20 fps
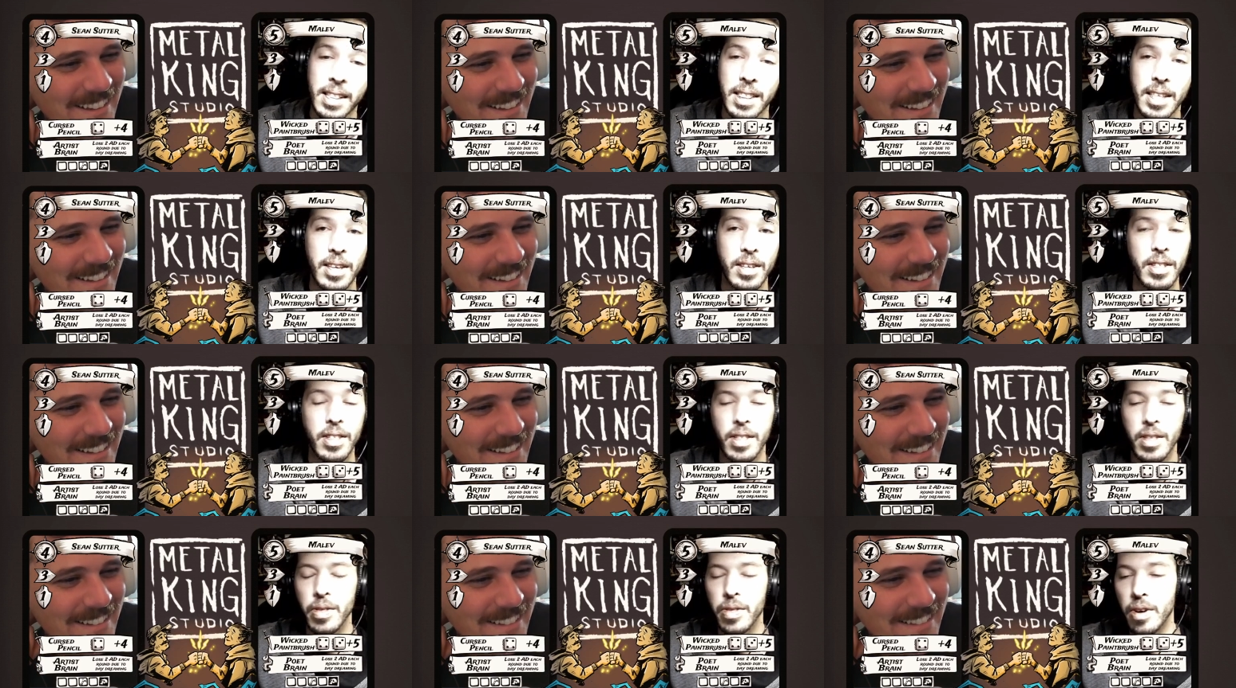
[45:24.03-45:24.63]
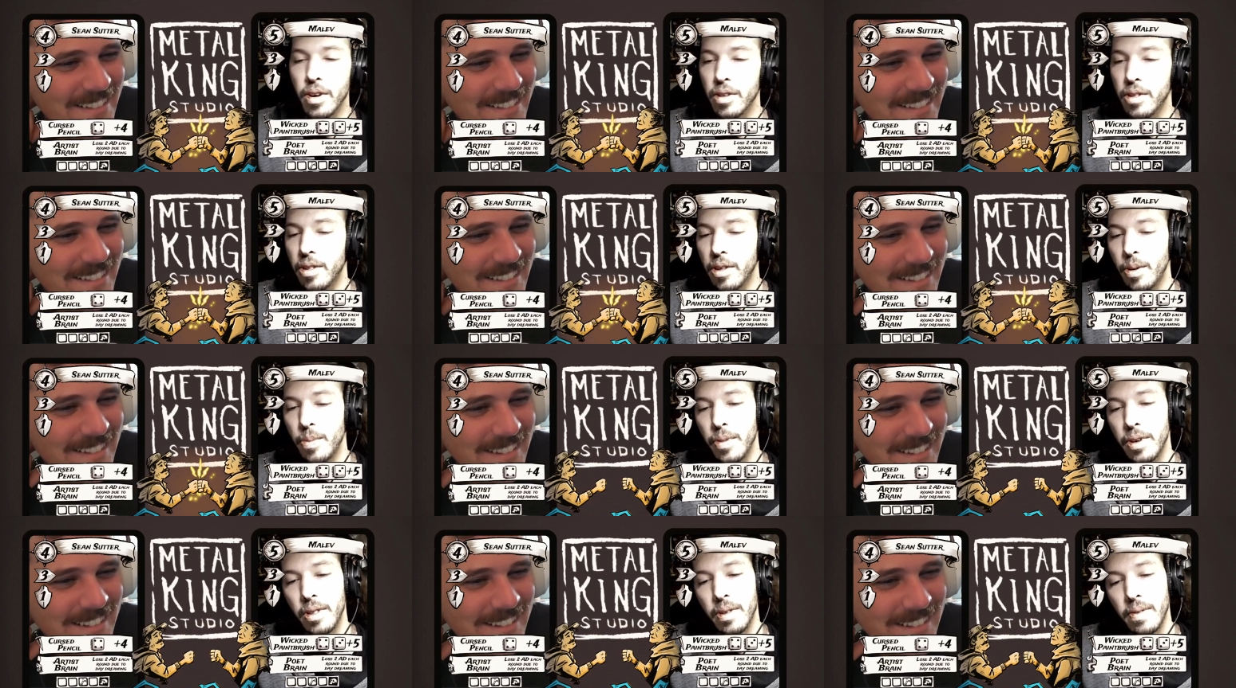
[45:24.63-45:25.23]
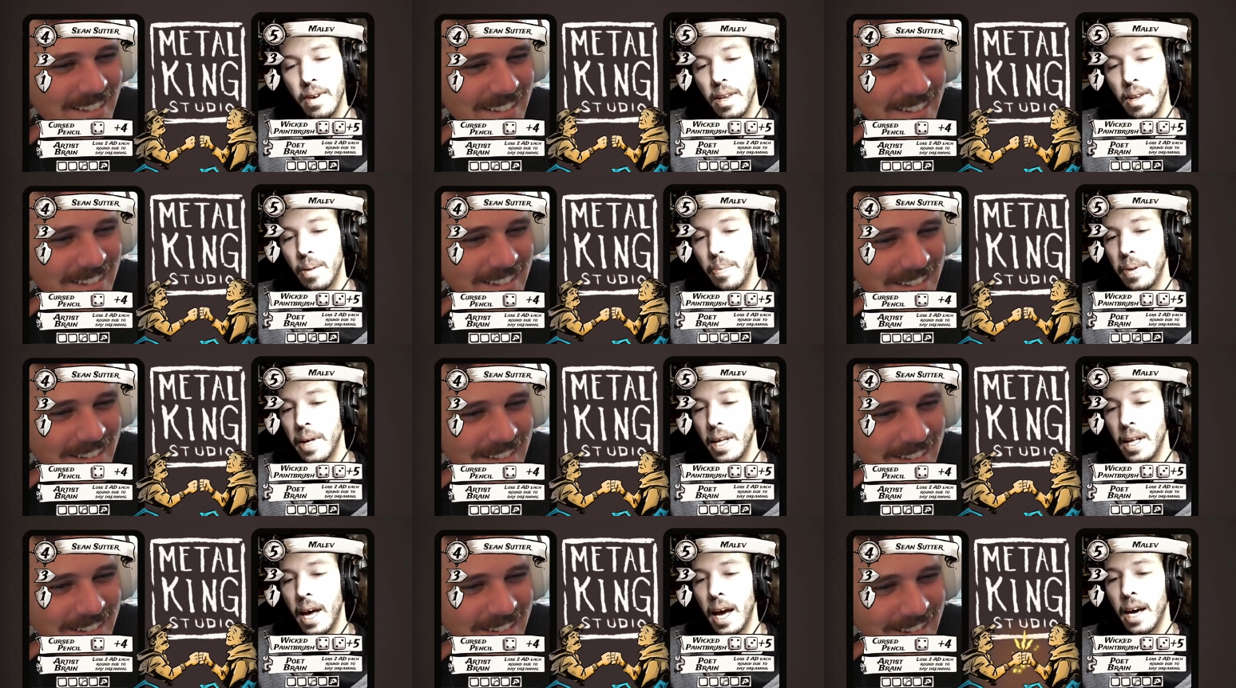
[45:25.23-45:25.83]
Speaker 1: there's there's so much
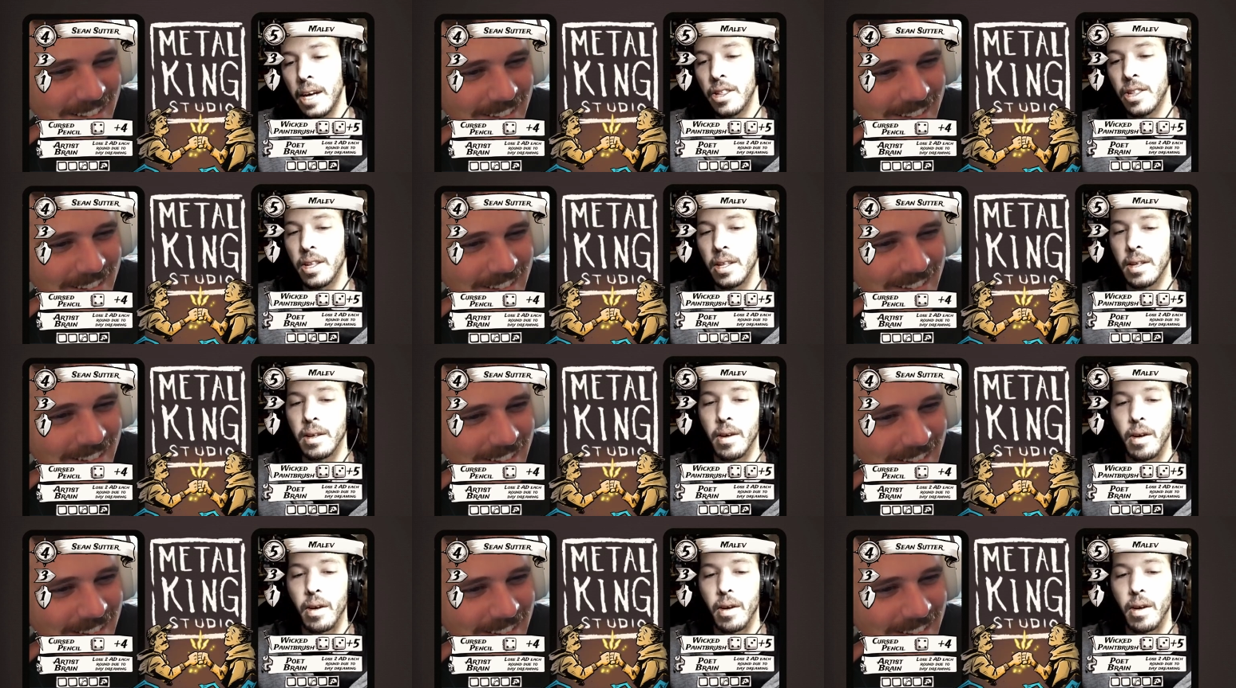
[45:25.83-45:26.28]
Relicblade action